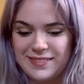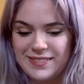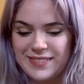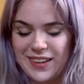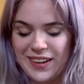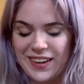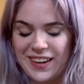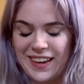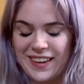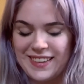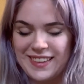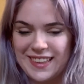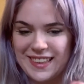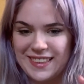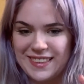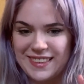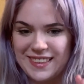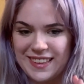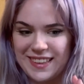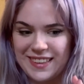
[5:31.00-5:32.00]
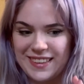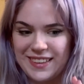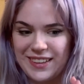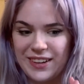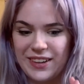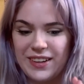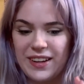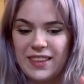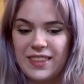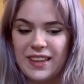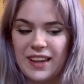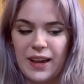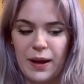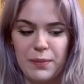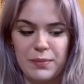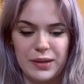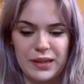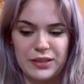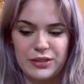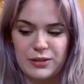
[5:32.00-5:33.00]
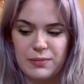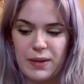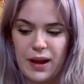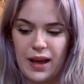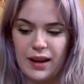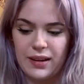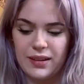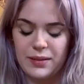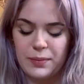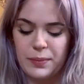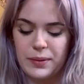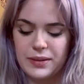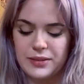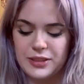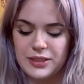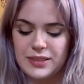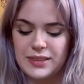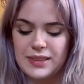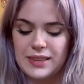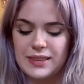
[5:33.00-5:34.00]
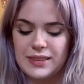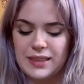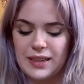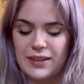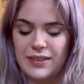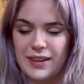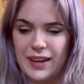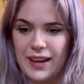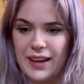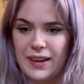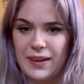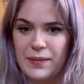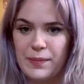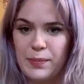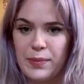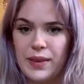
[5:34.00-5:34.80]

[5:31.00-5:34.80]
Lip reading: Okay, listen. You're gonna think I'm being dramatic, but just listen, okay?